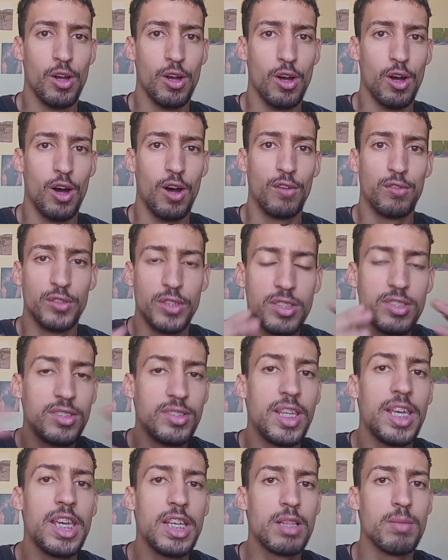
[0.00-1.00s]
of the
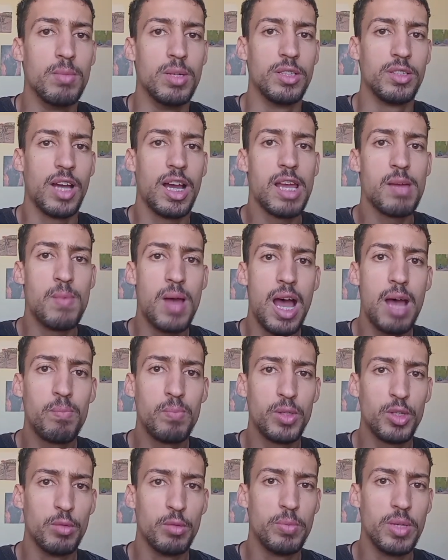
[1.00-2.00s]
statement I am happy
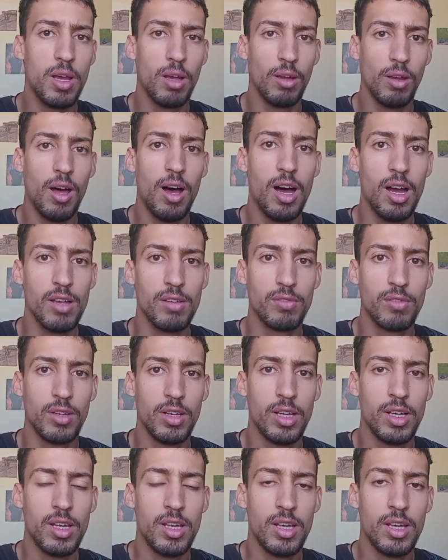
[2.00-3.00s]
to be alive
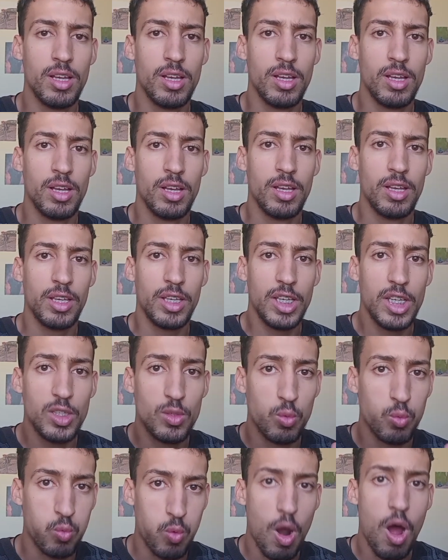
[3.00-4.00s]
is
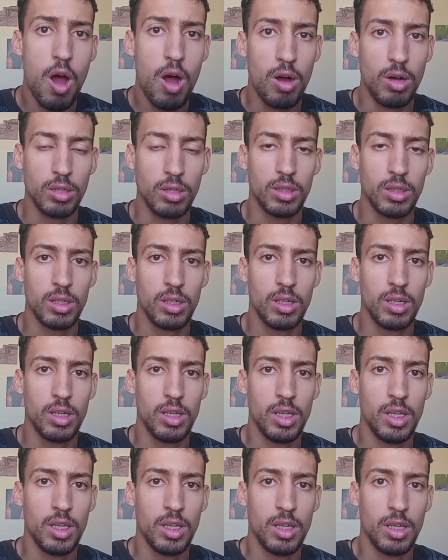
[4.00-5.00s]
wrong,
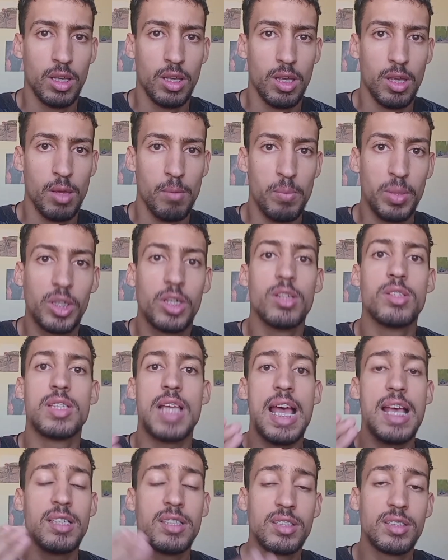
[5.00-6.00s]
because
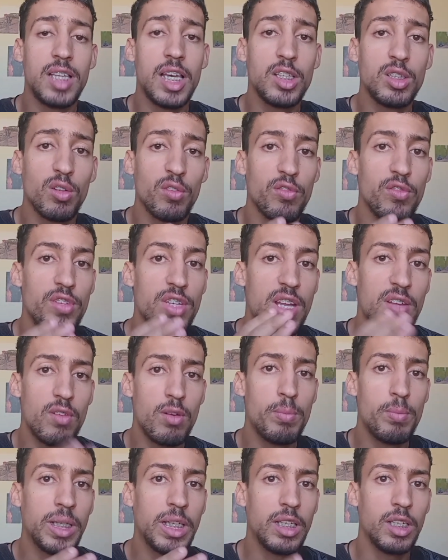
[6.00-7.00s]
a state of never
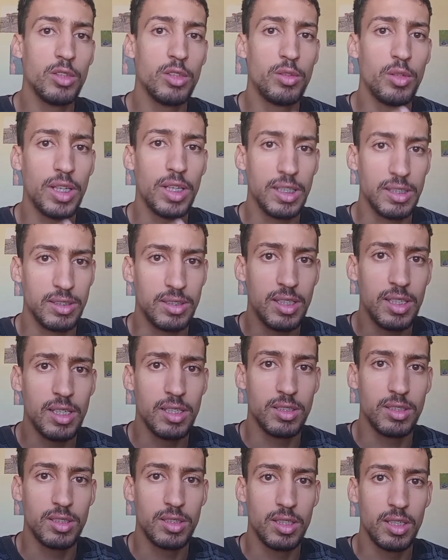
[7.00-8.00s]
beginning to
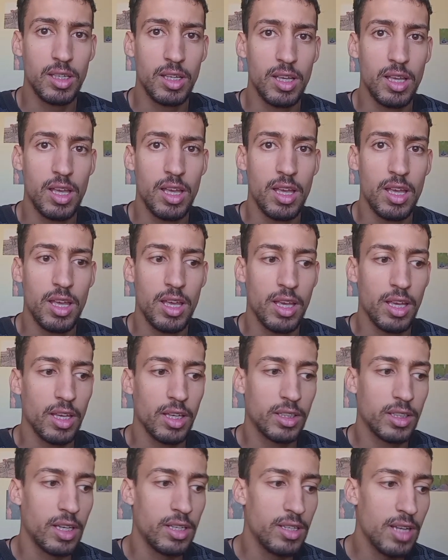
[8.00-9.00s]
exist
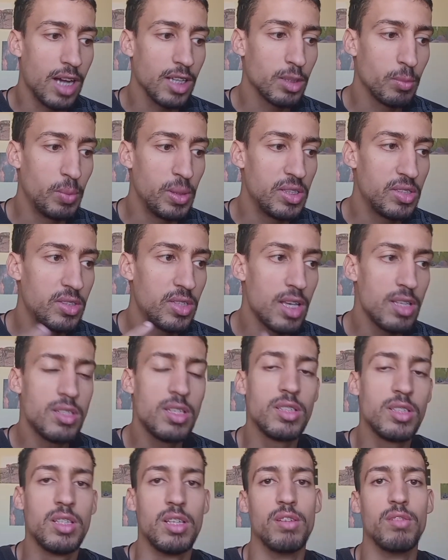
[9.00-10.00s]
cannot be
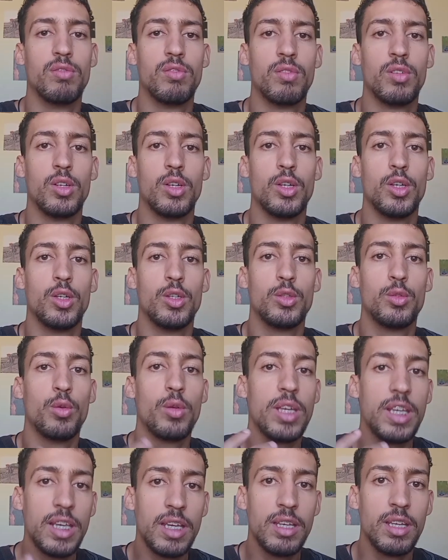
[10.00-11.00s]
sensitive to
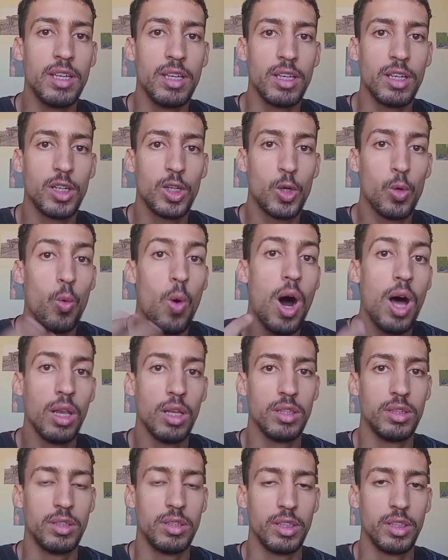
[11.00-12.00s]
any
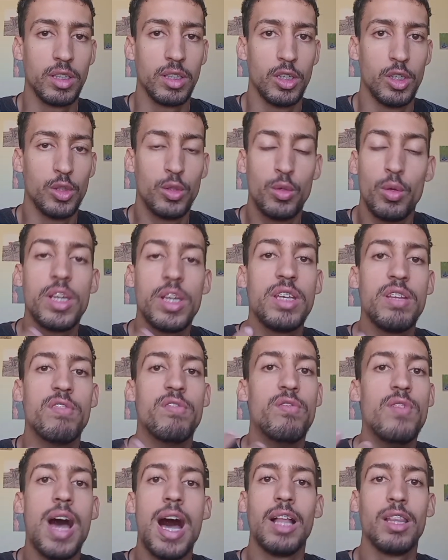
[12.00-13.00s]
quality, to any
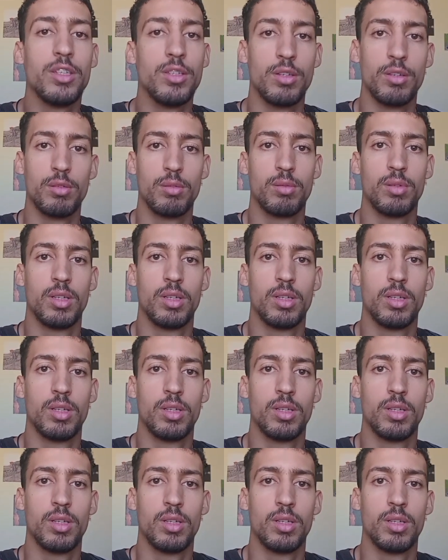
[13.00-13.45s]
value